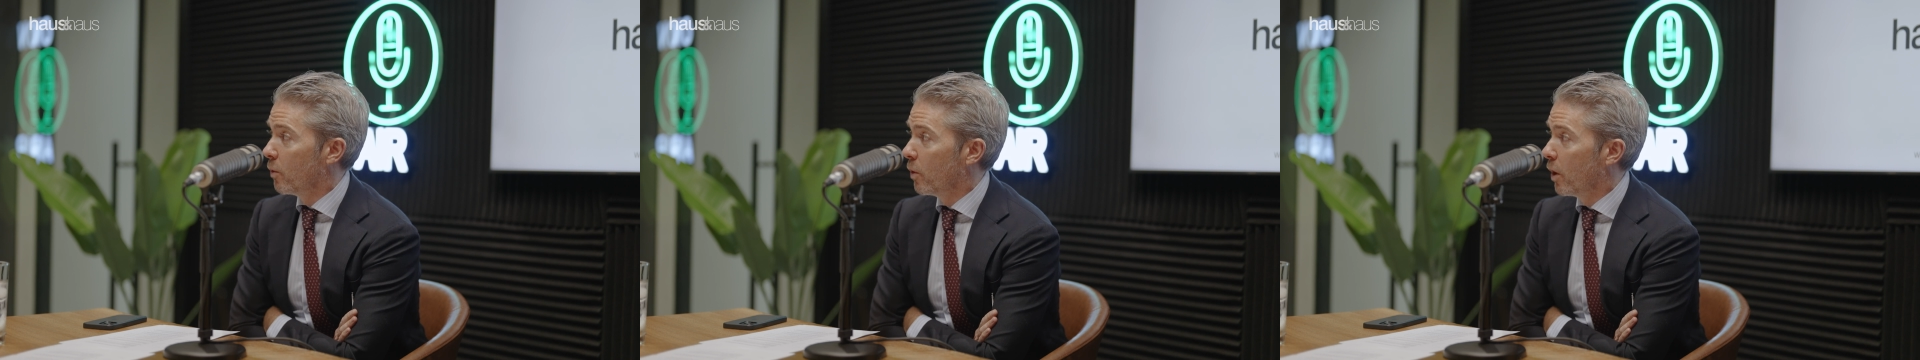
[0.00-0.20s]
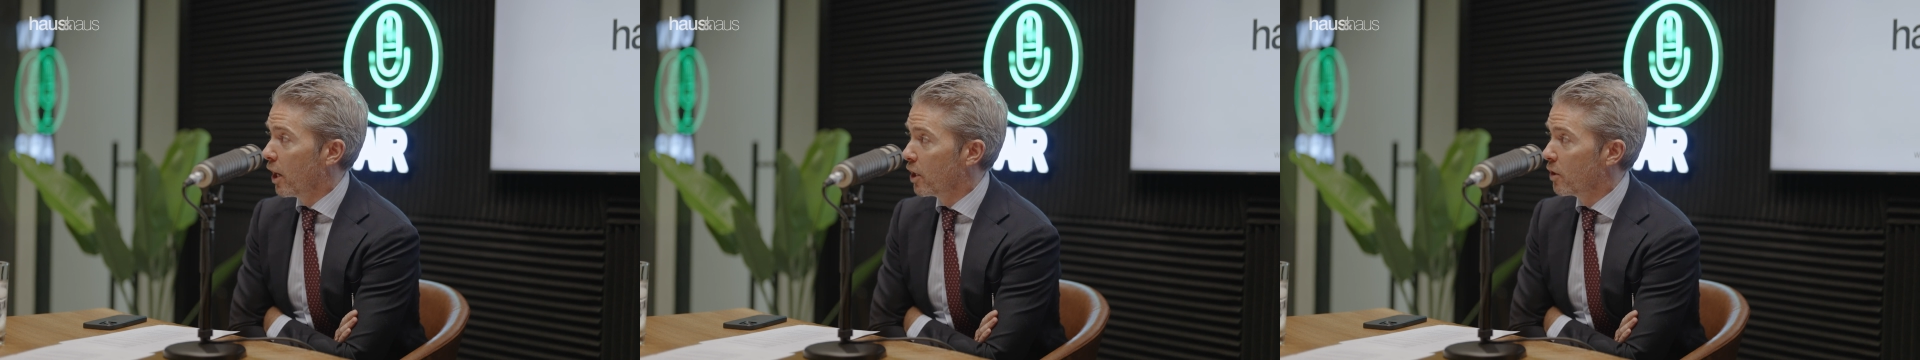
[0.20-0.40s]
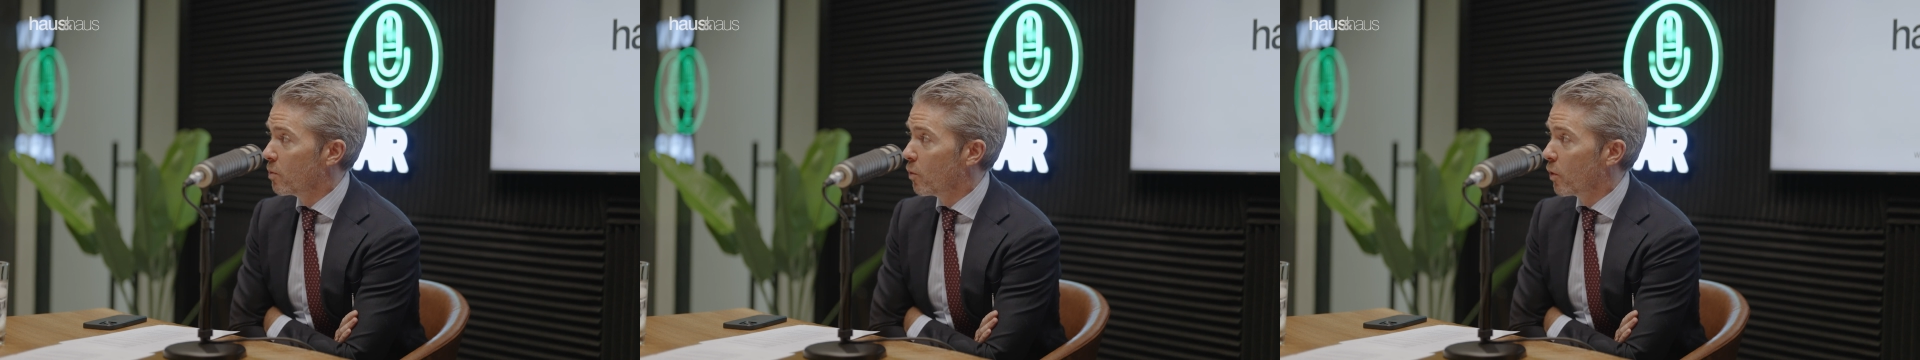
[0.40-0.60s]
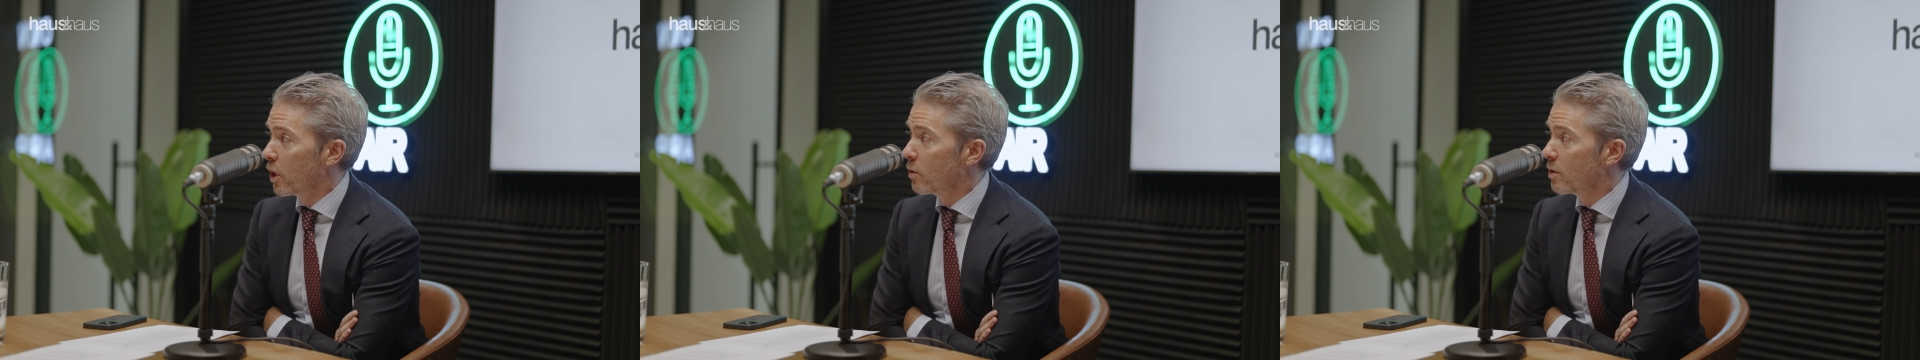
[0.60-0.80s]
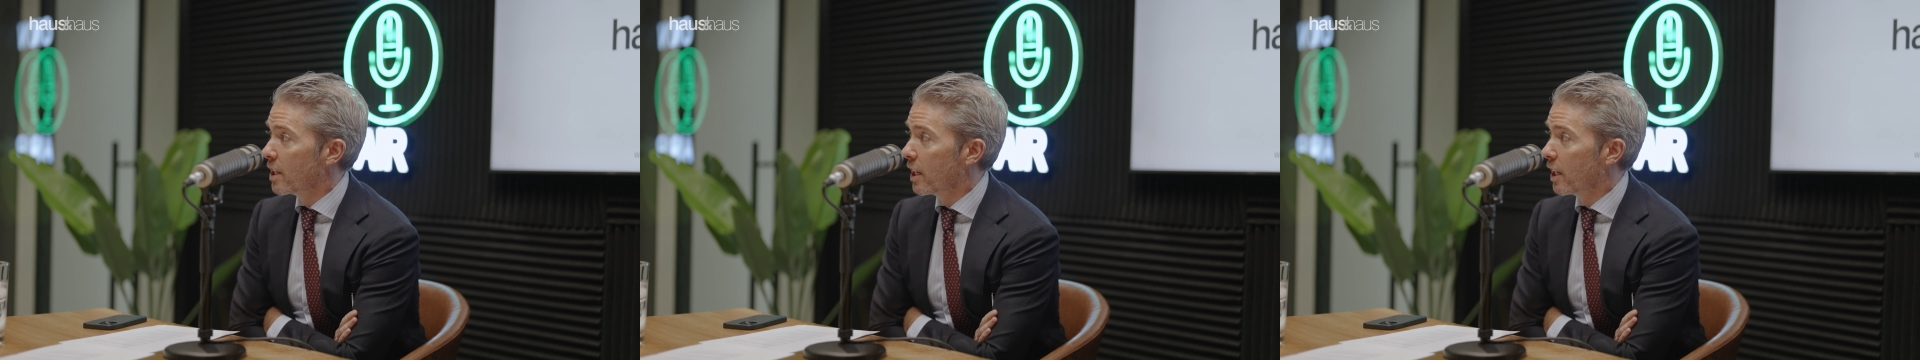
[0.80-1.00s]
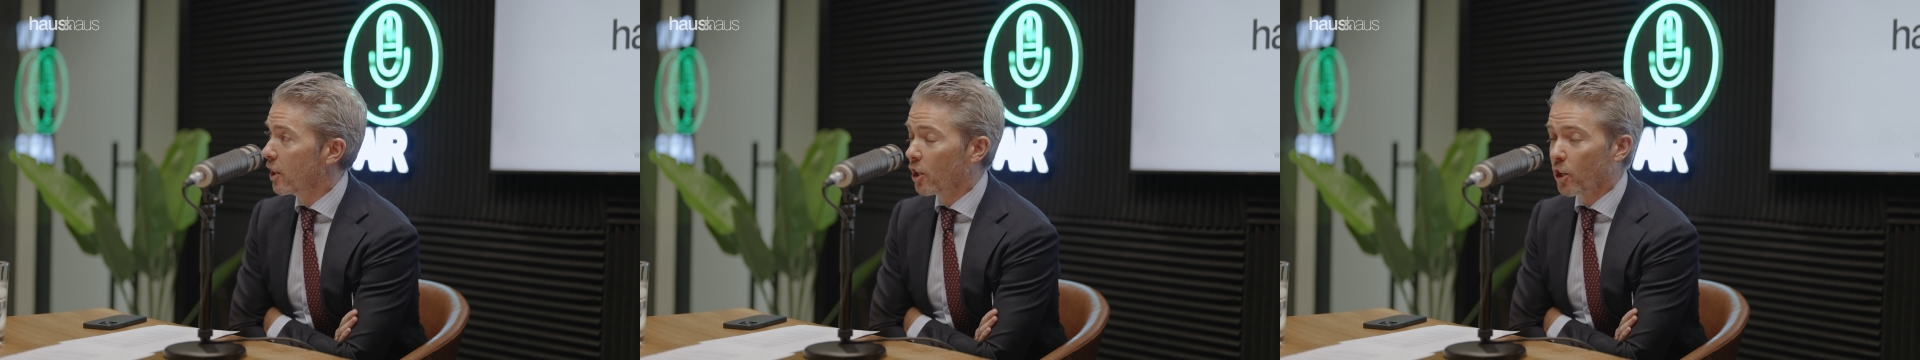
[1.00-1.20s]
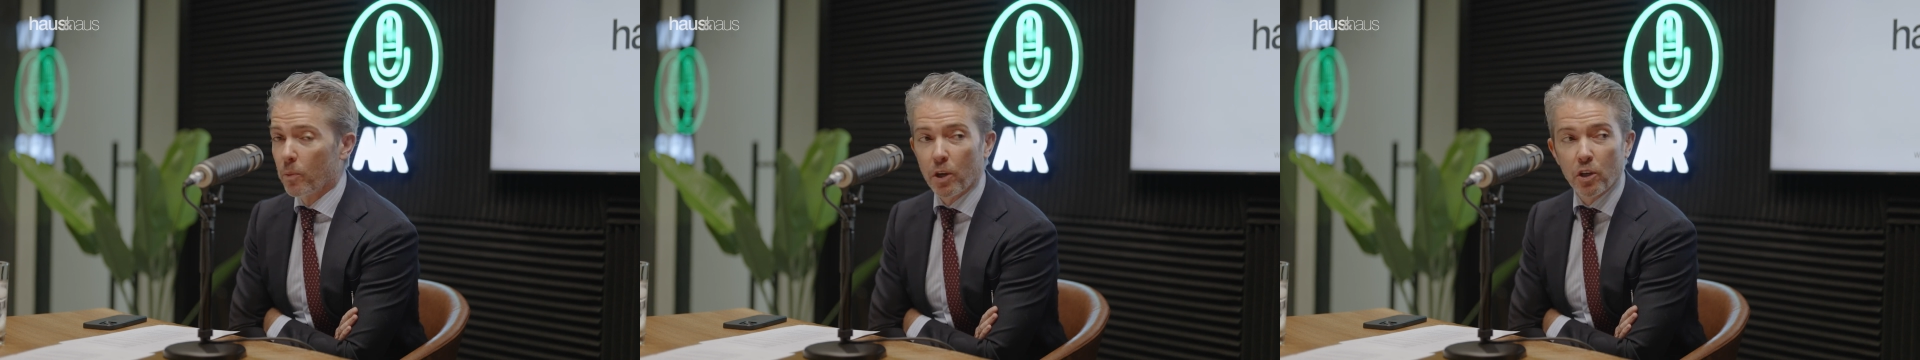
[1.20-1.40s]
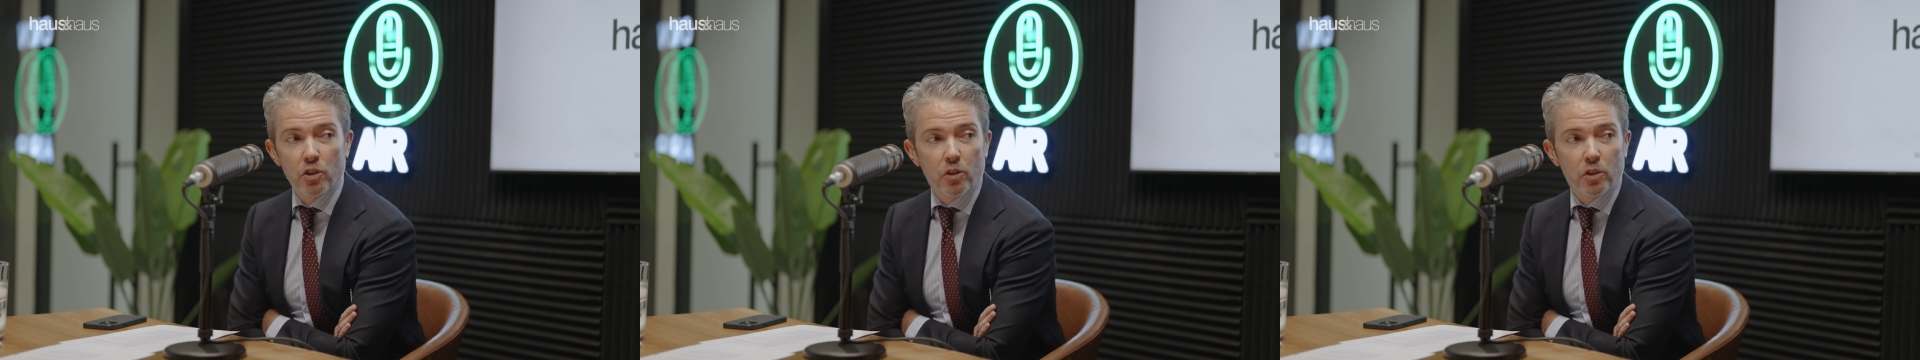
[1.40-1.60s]
What are you seeing in the
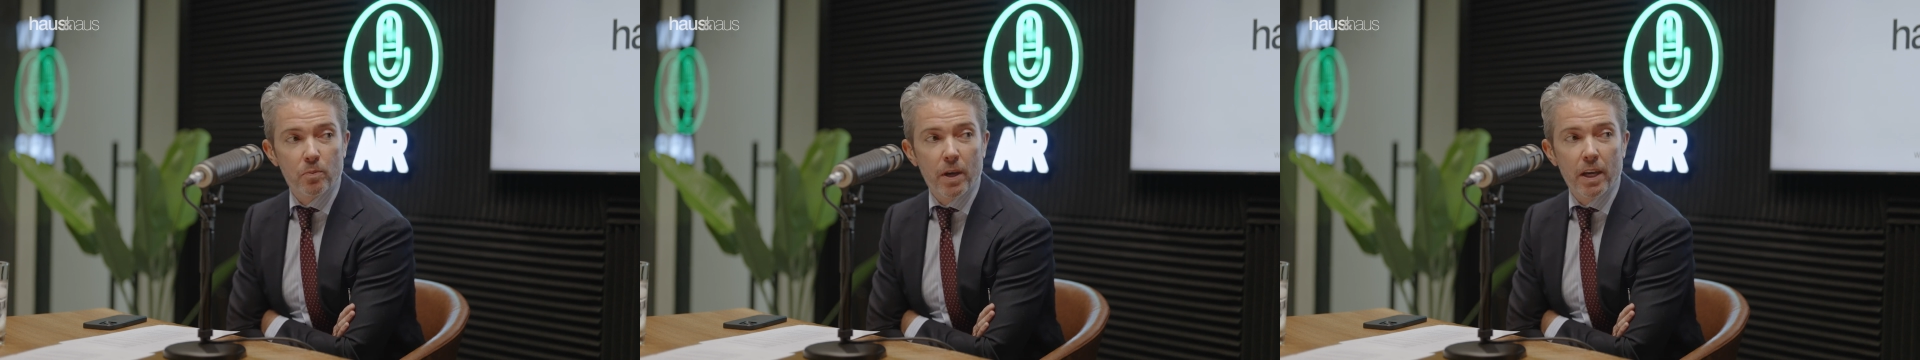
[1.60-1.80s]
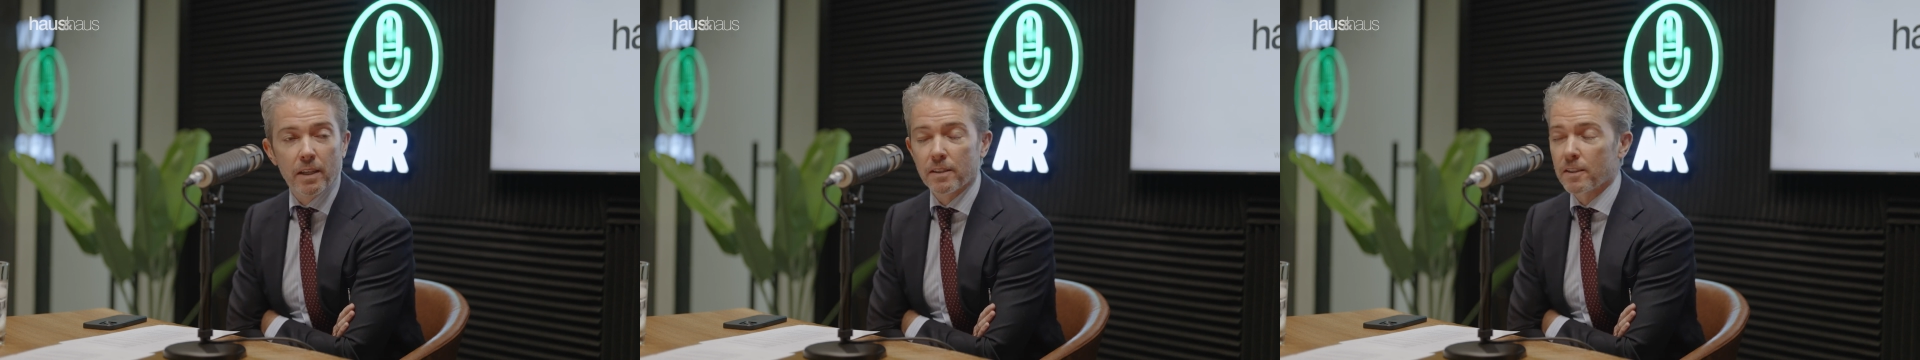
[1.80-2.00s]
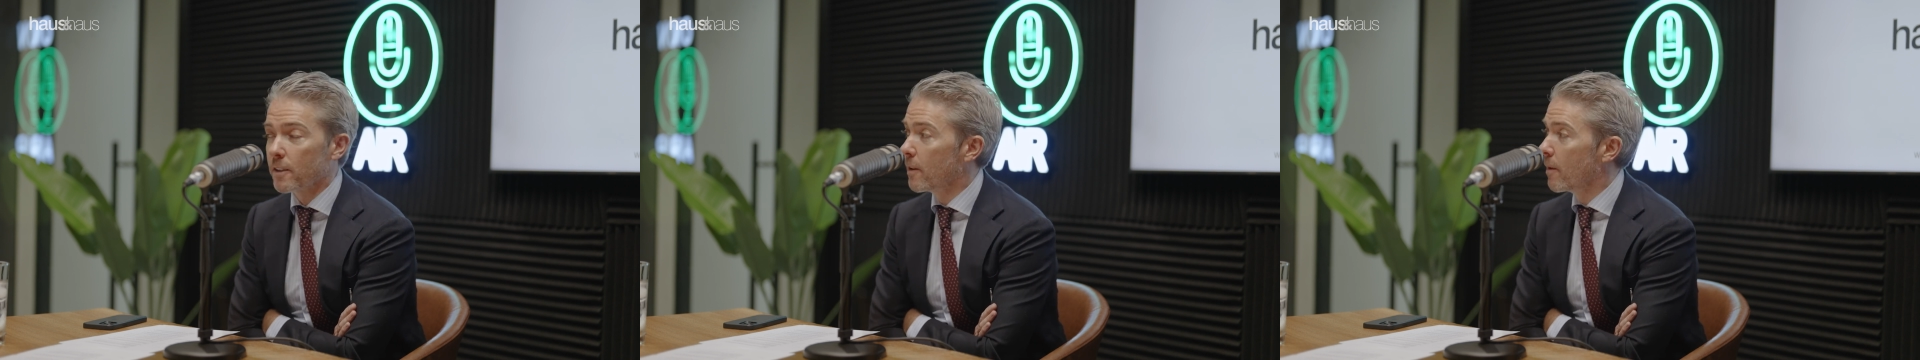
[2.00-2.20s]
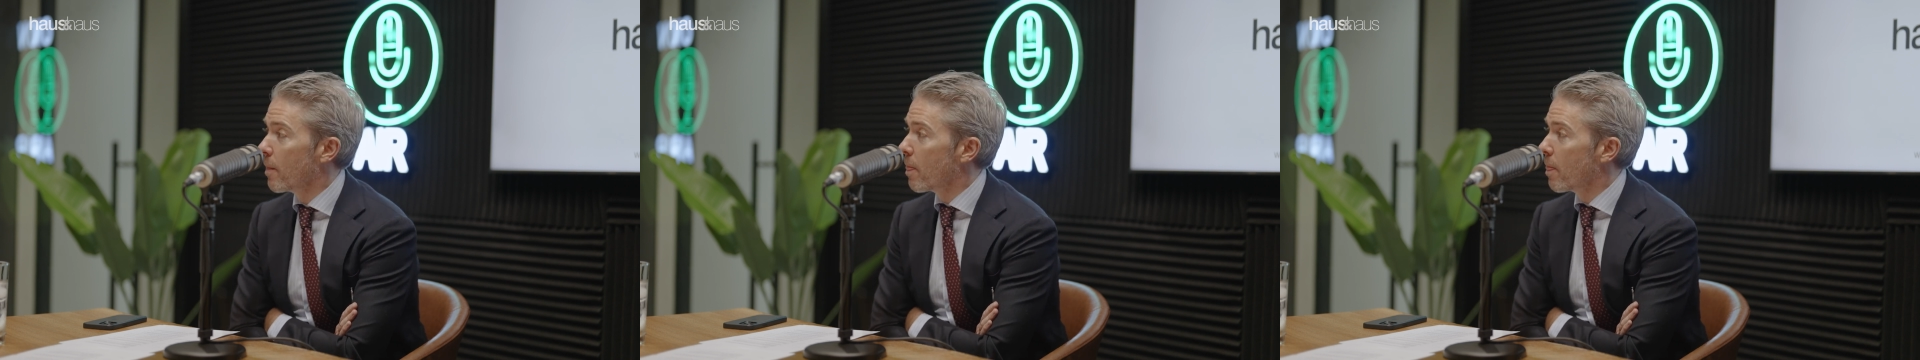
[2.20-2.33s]
commercial space?